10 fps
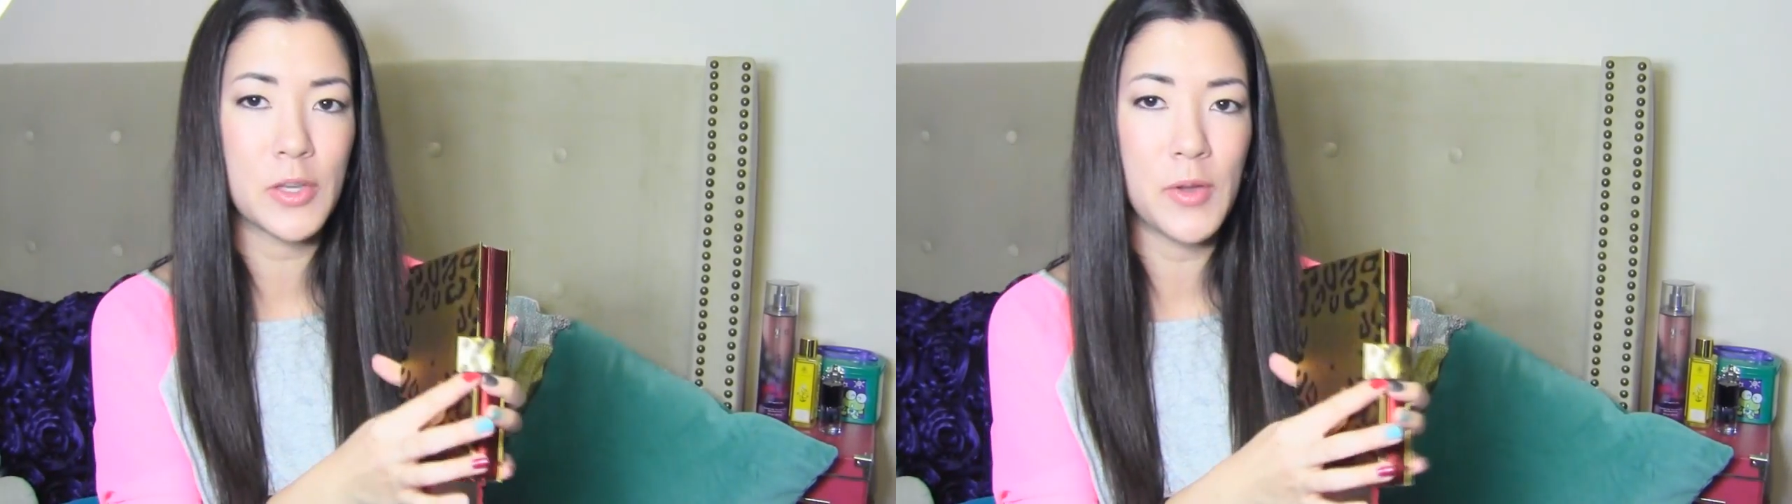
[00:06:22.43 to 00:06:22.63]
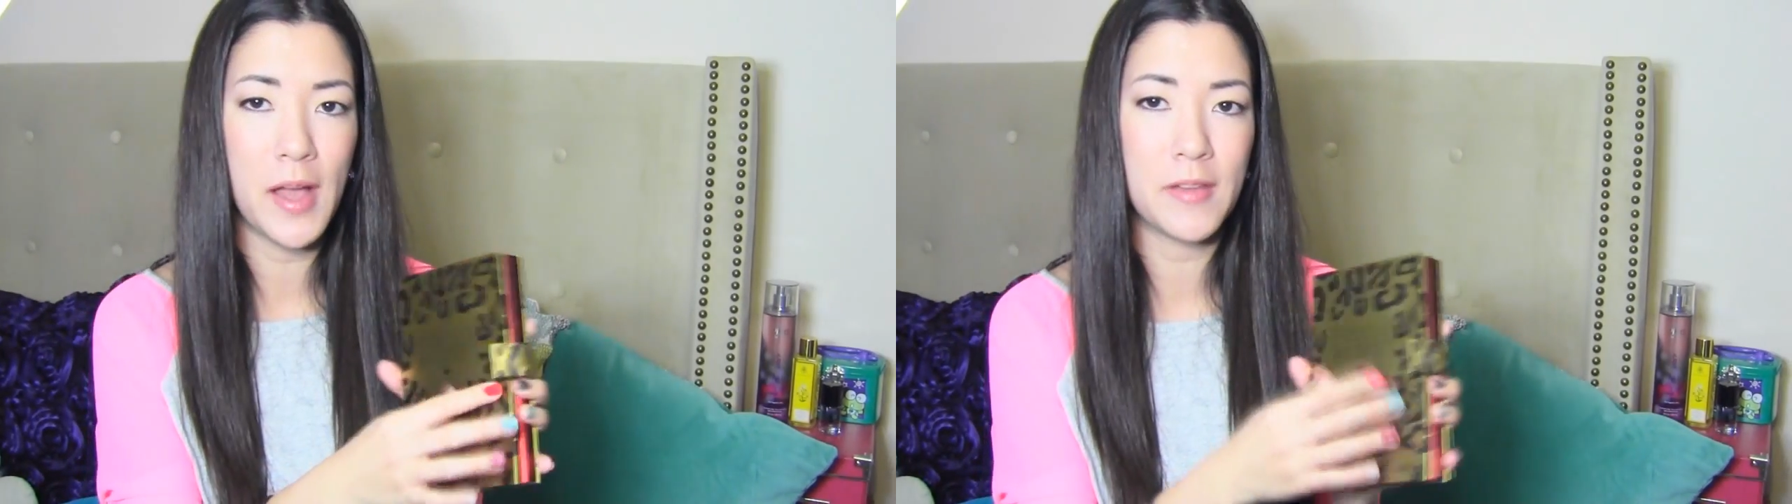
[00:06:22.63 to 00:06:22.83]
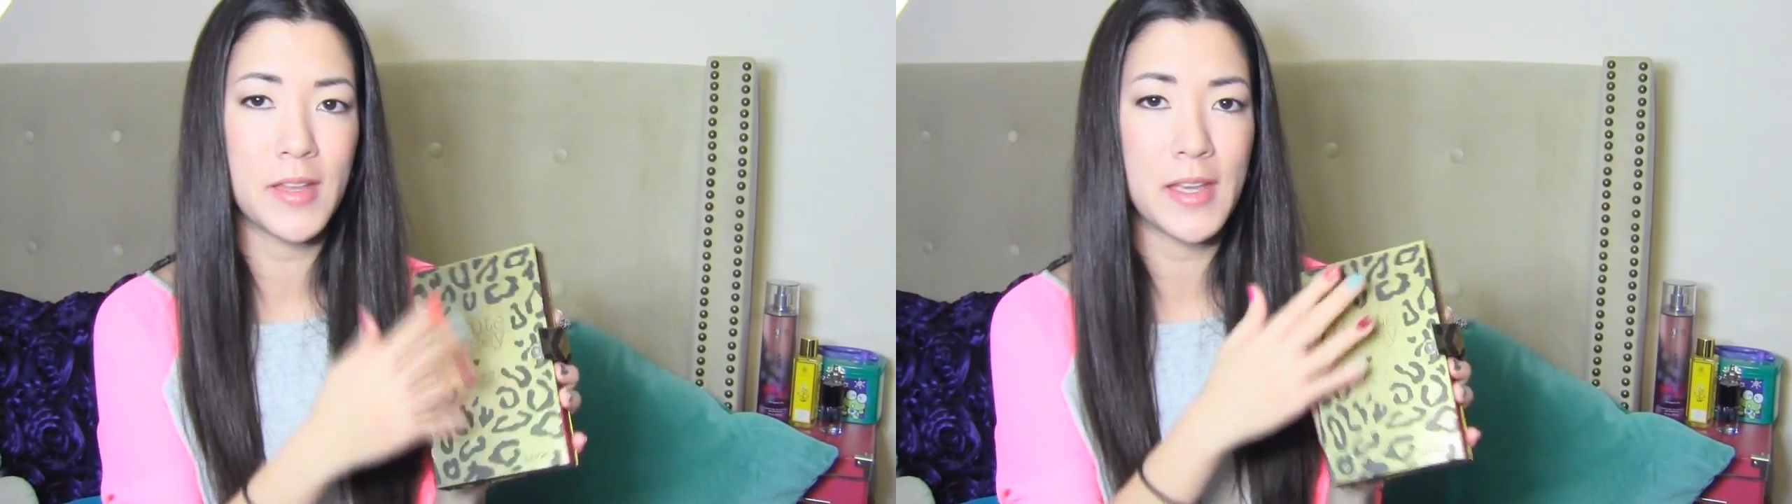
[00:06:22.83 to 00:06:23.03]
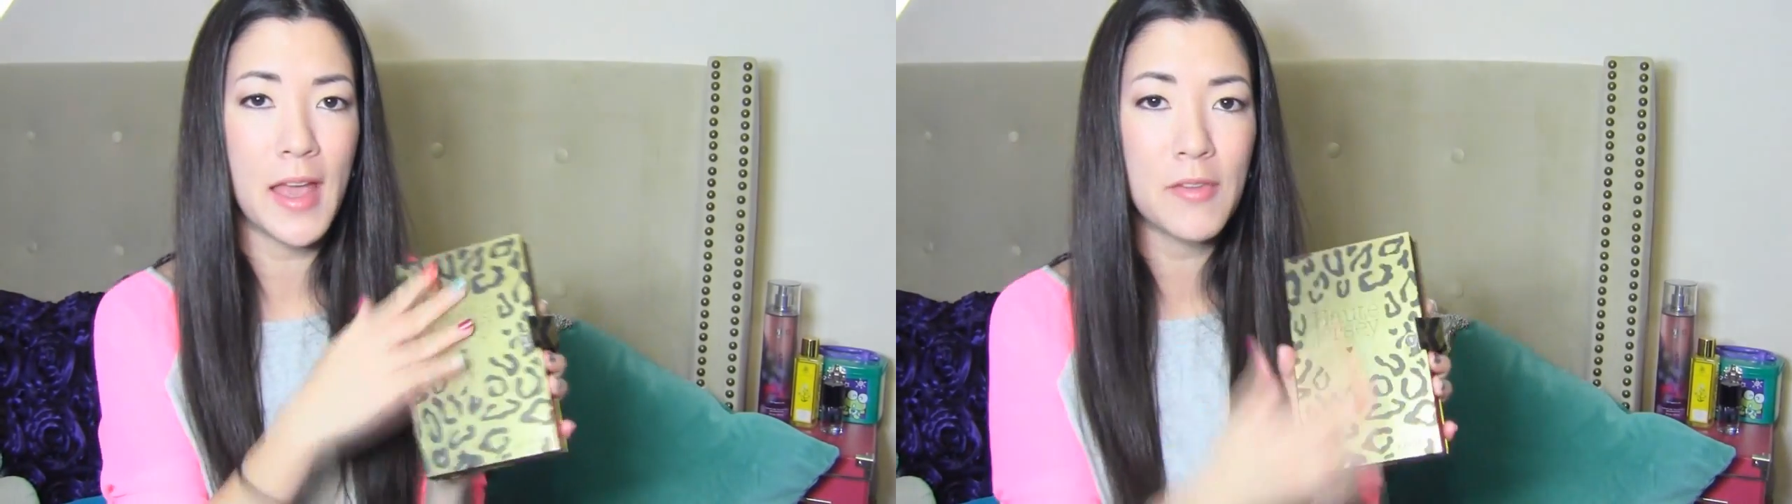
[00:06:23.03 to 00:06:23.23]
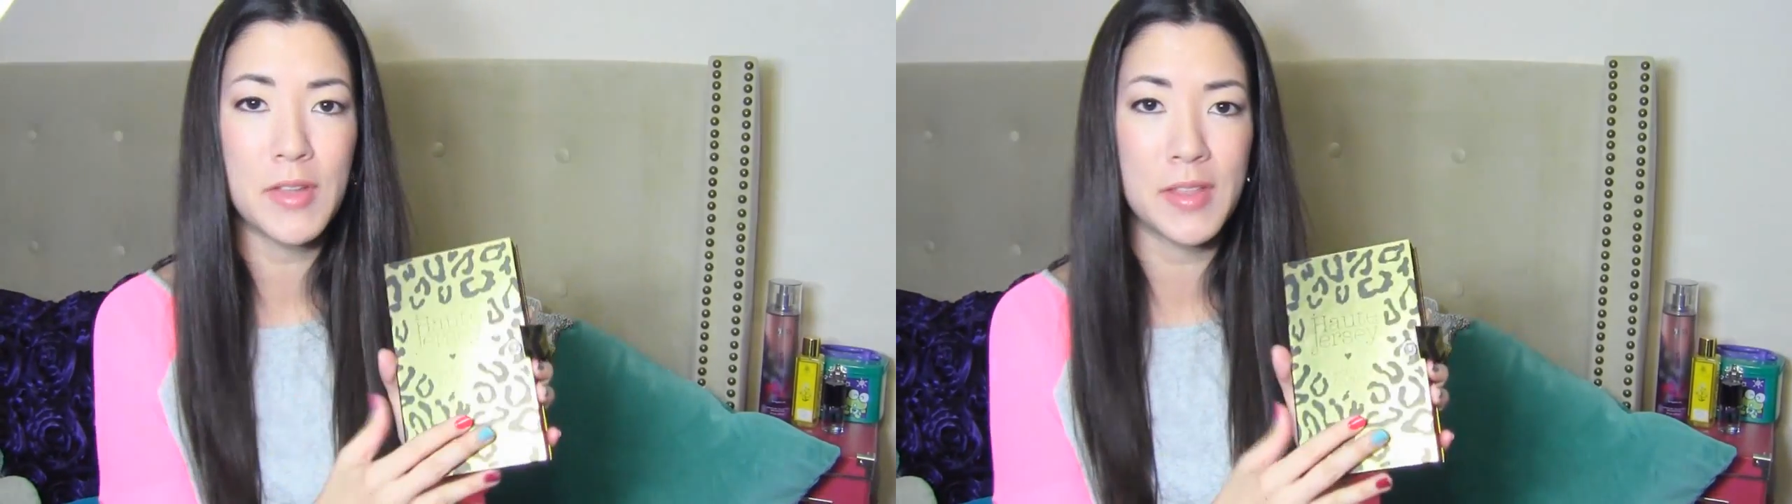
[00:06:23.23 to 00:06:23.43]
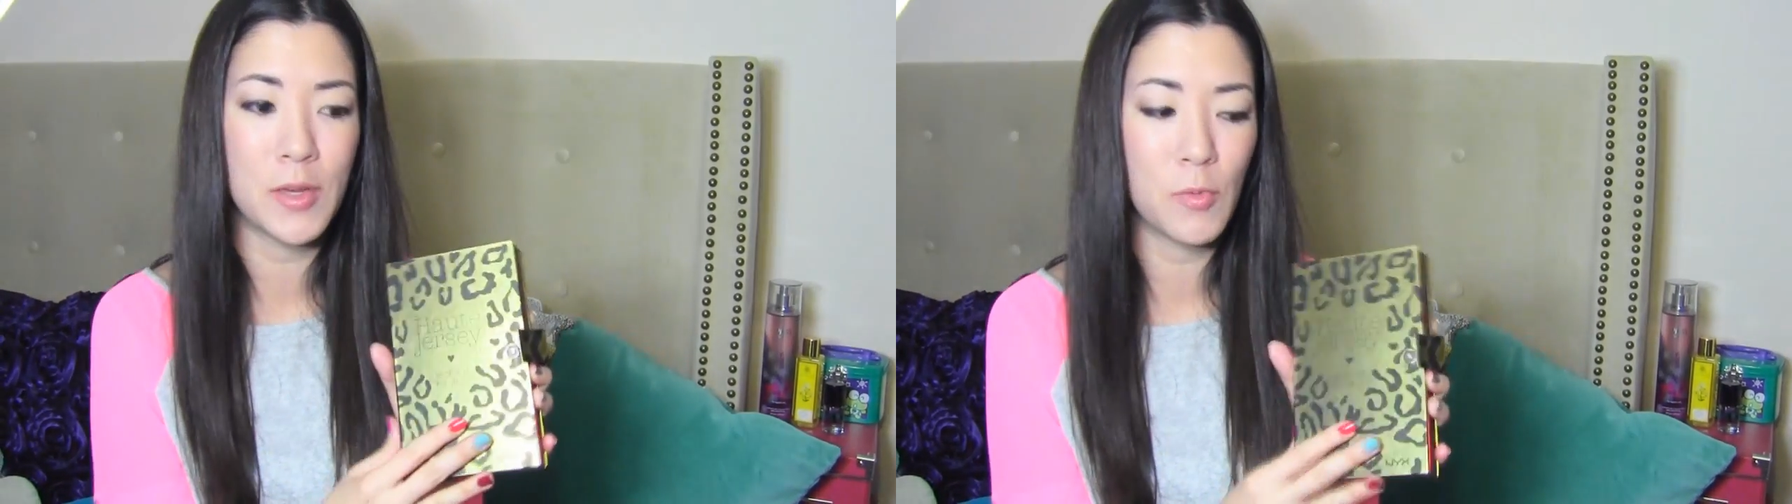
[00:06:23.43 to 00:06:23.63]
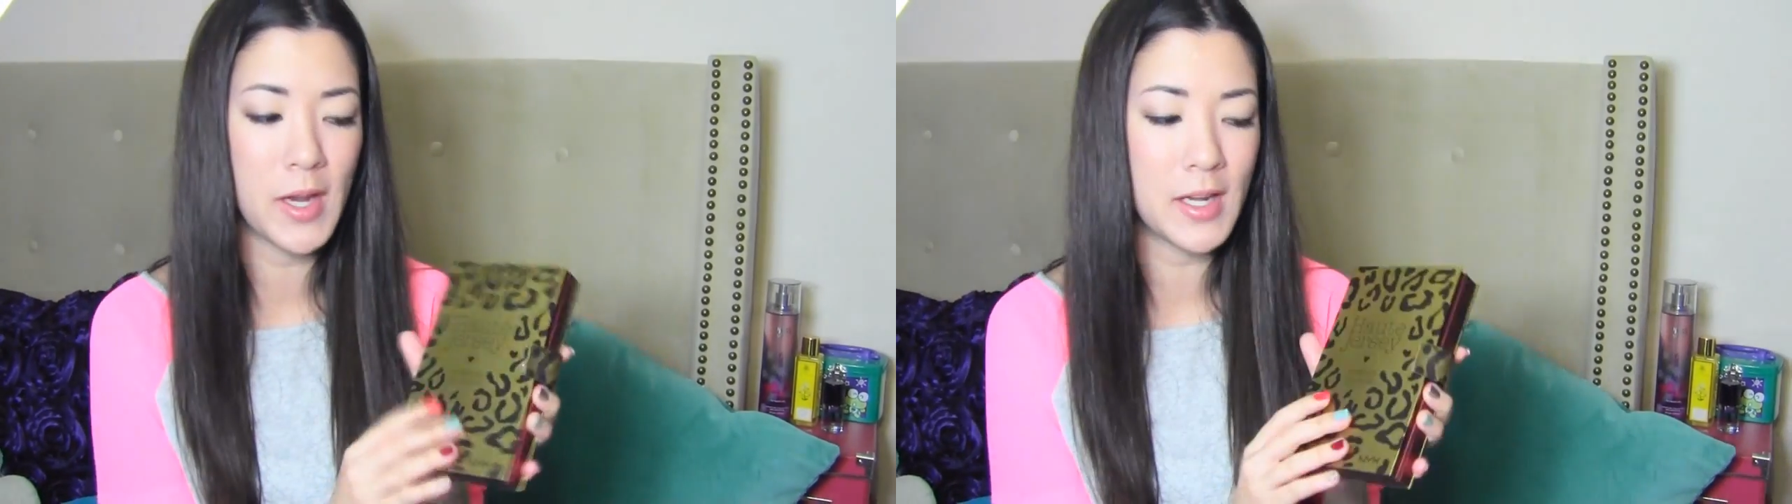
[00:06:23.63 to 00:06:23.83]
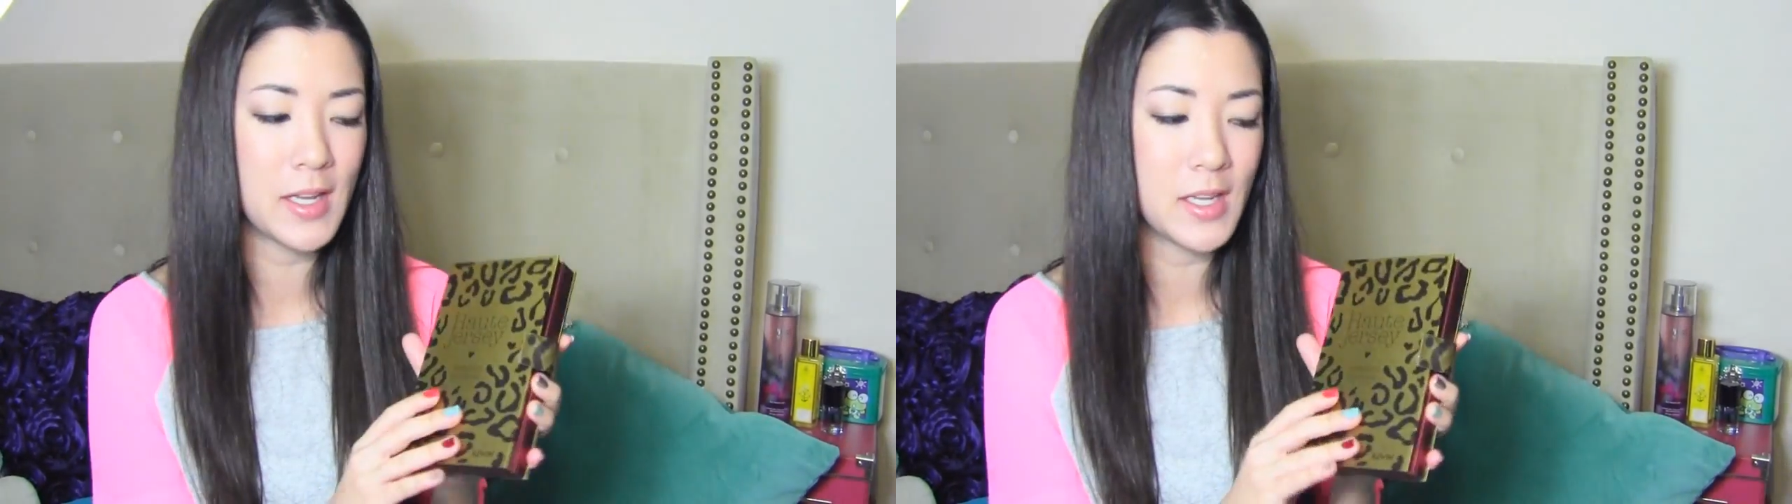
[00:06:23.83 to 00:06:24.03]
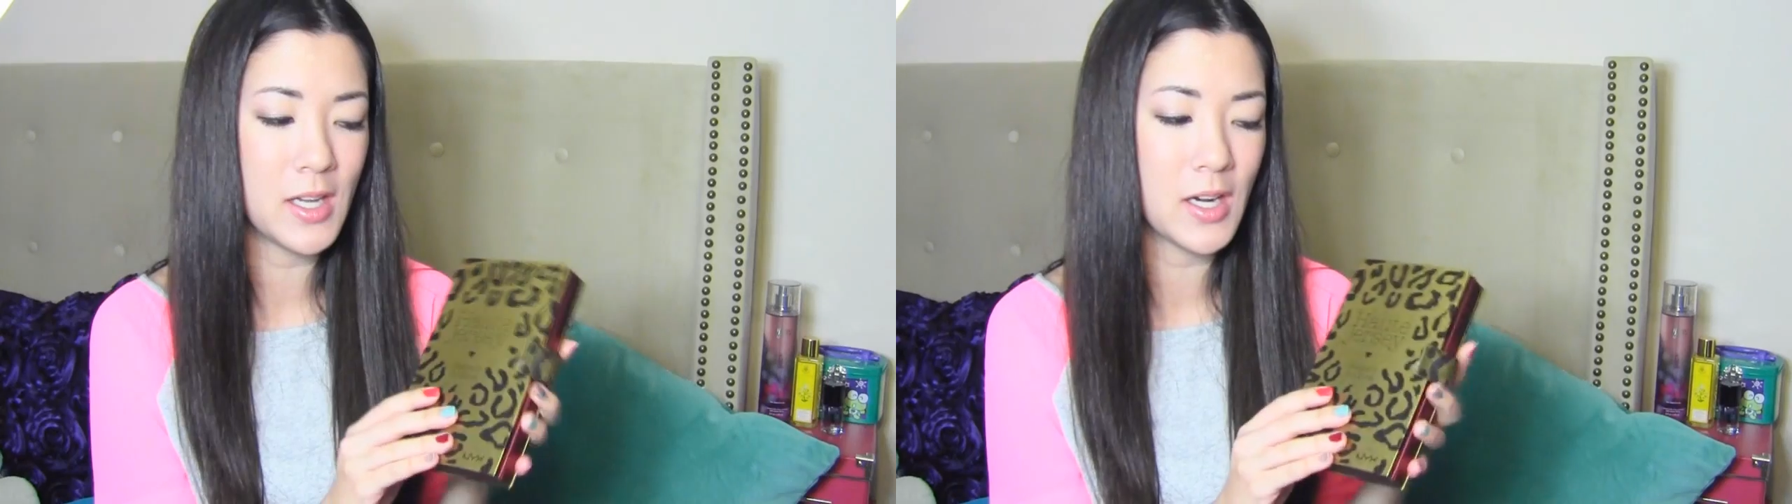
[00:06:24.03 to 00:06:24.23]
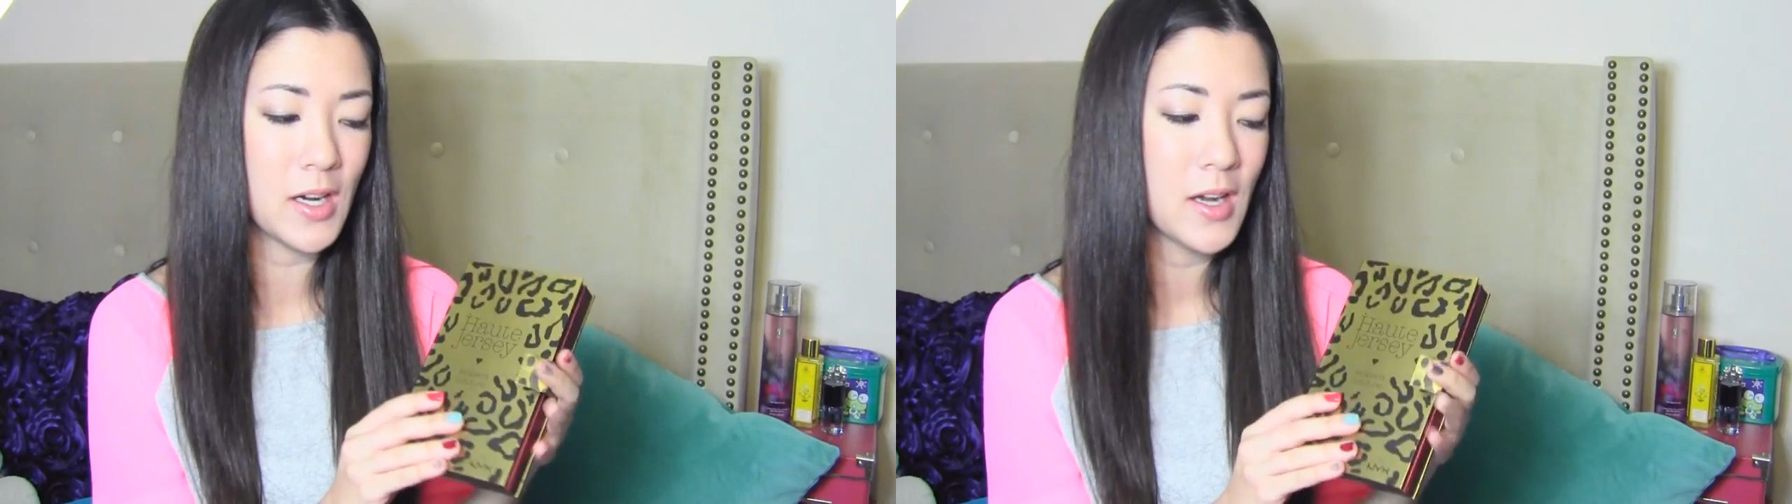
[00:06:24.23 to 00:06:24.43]
you'll have like everything right in
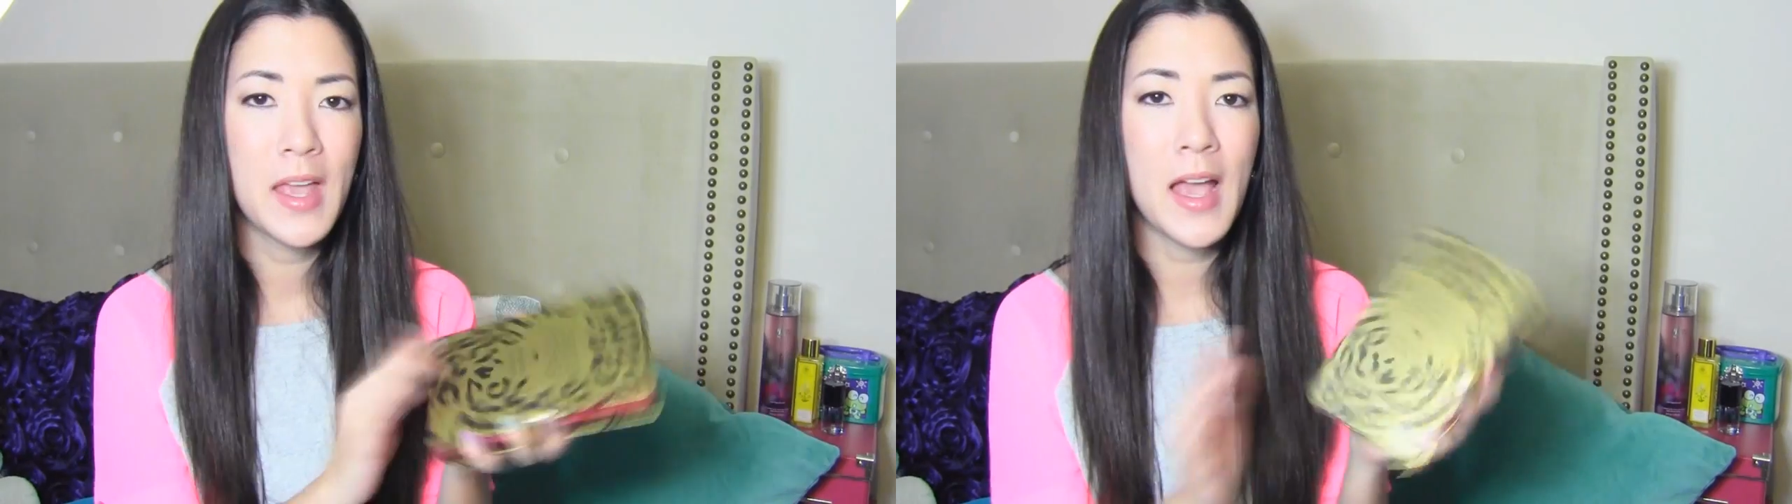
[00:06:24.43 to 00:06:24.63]
here.